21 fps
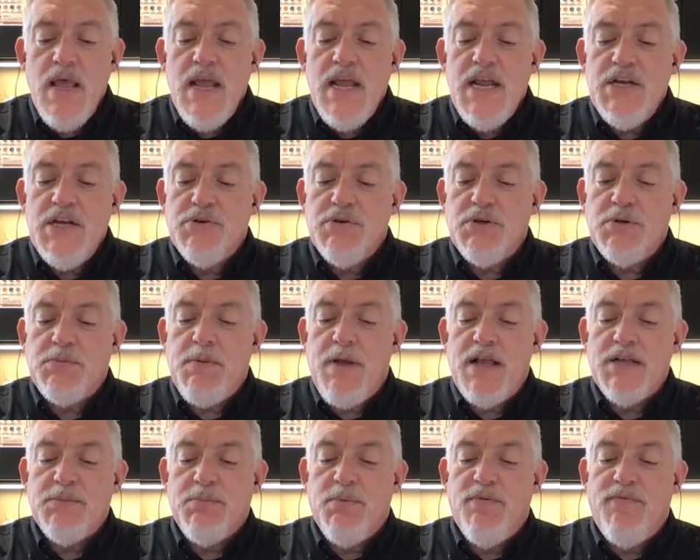He's
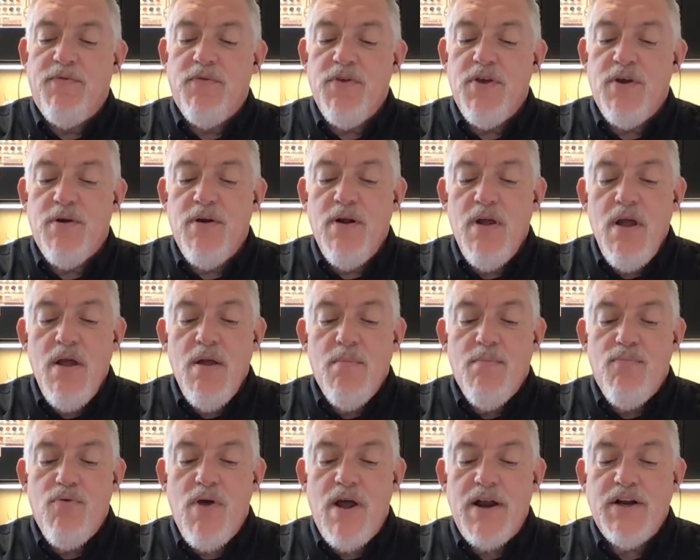responsible for their
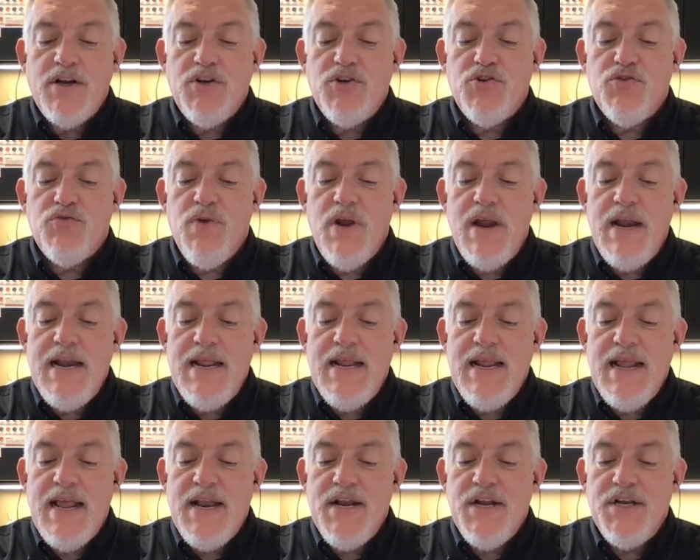product
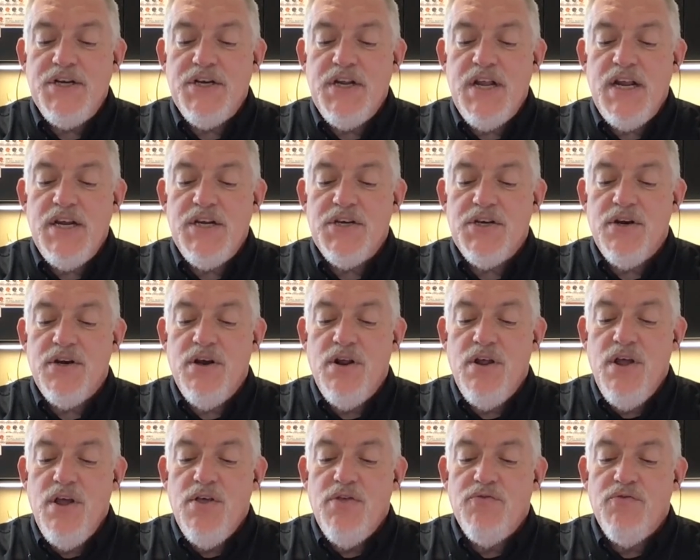training and education
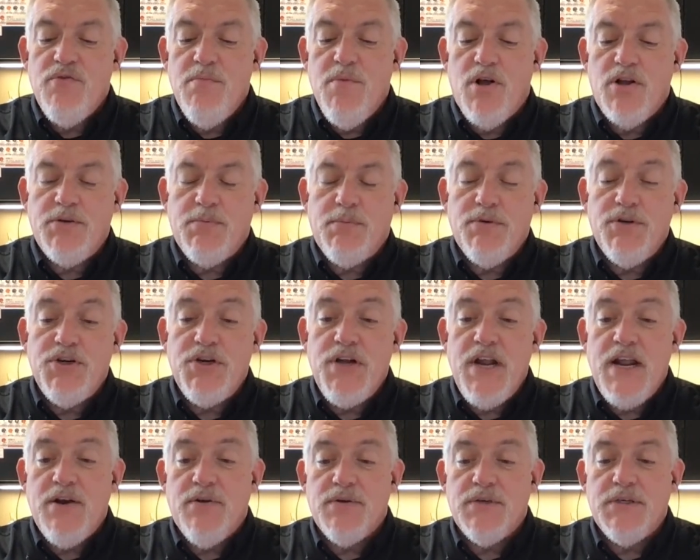through multiple
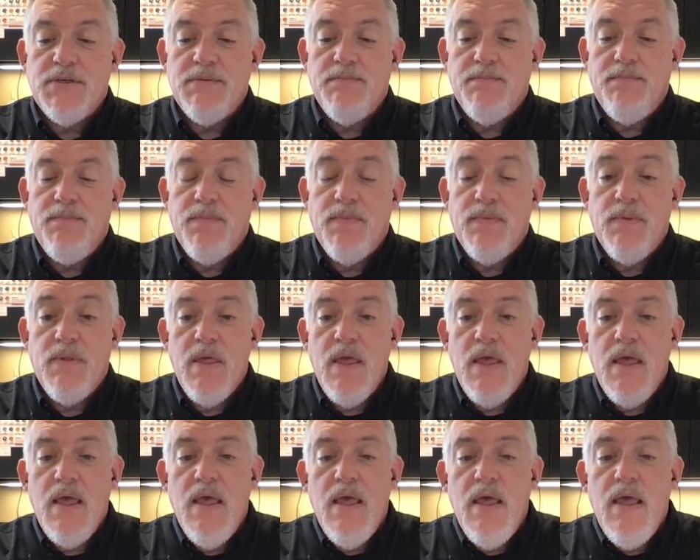channels
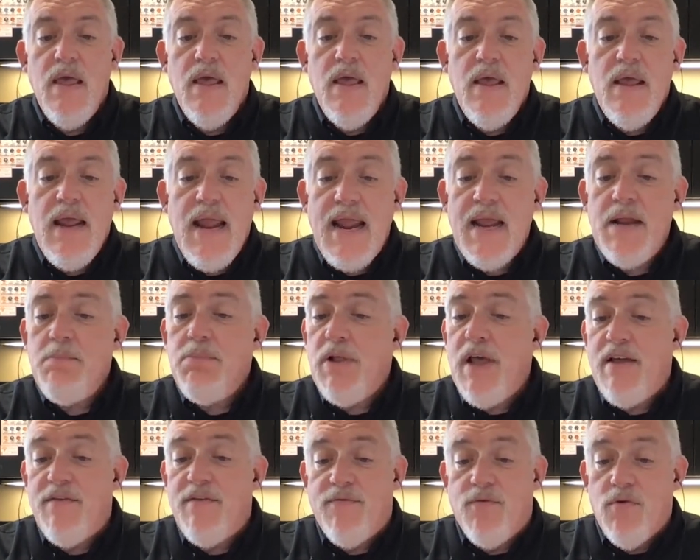and
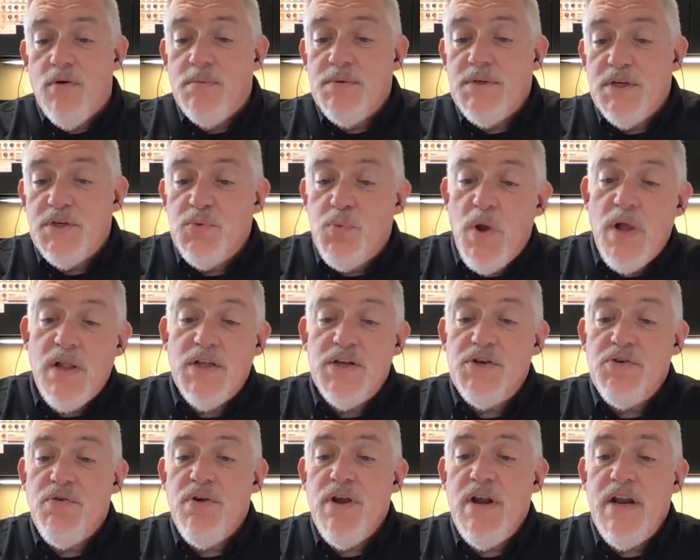platforms, as well
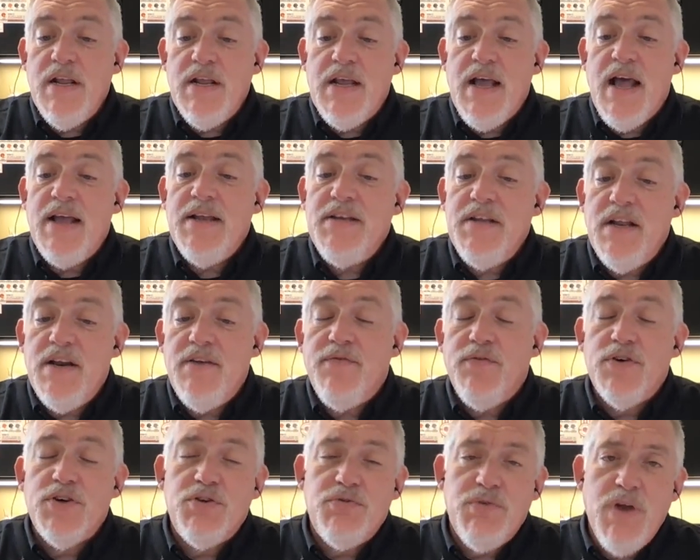as creating content
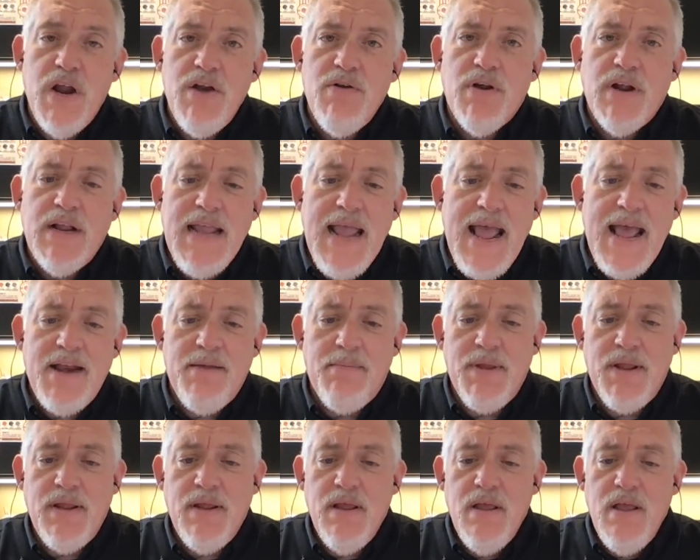for Schrader
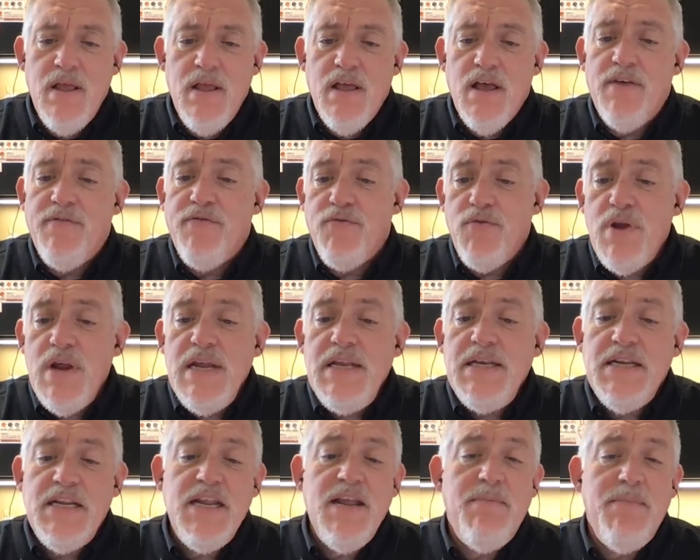Academy, a free
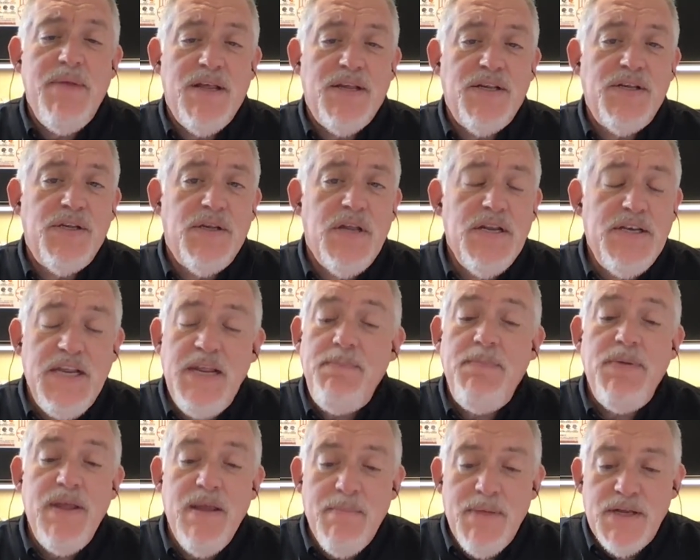
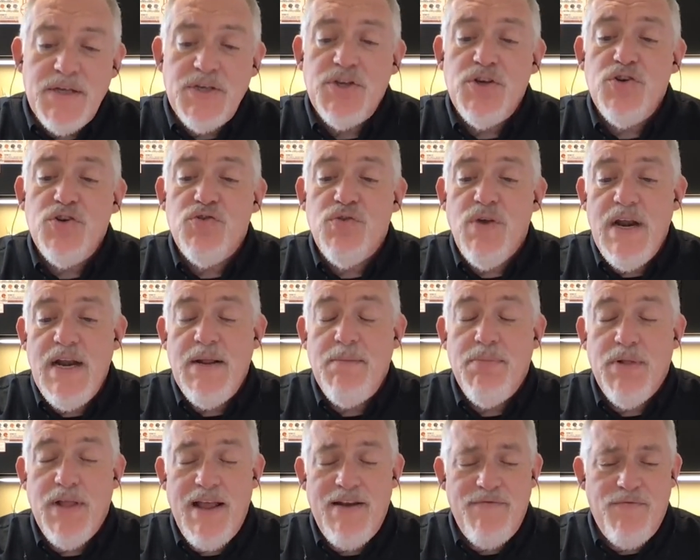TPMS training
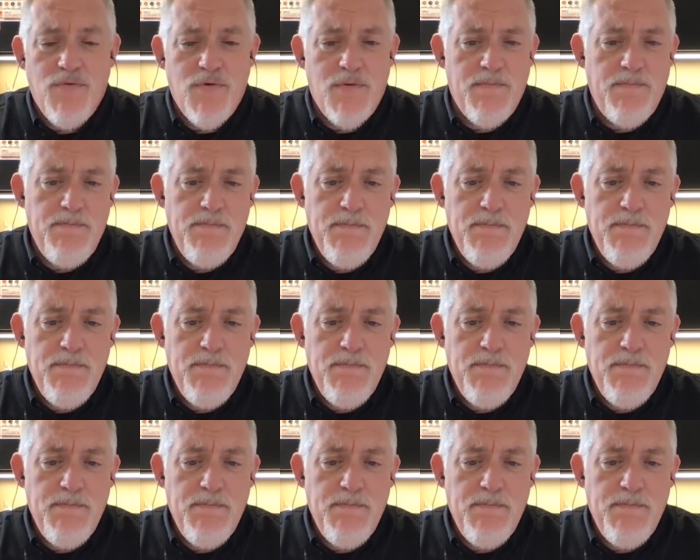platform.